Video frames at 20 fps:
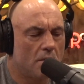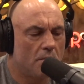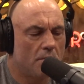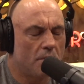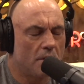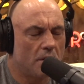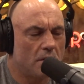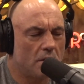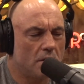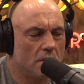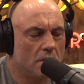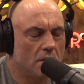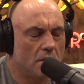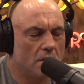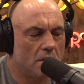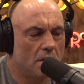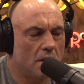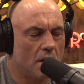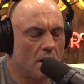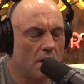But
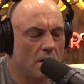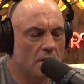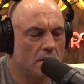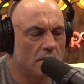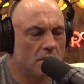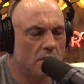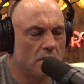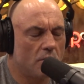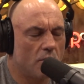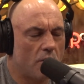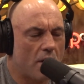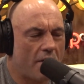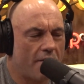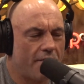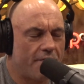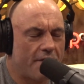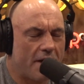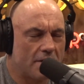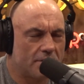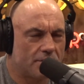how
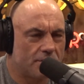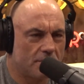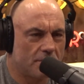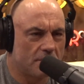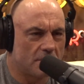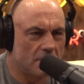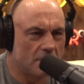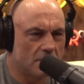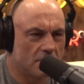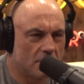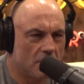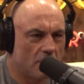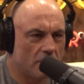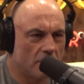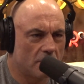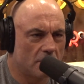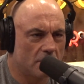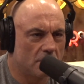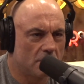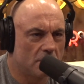fast are these things
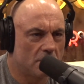going?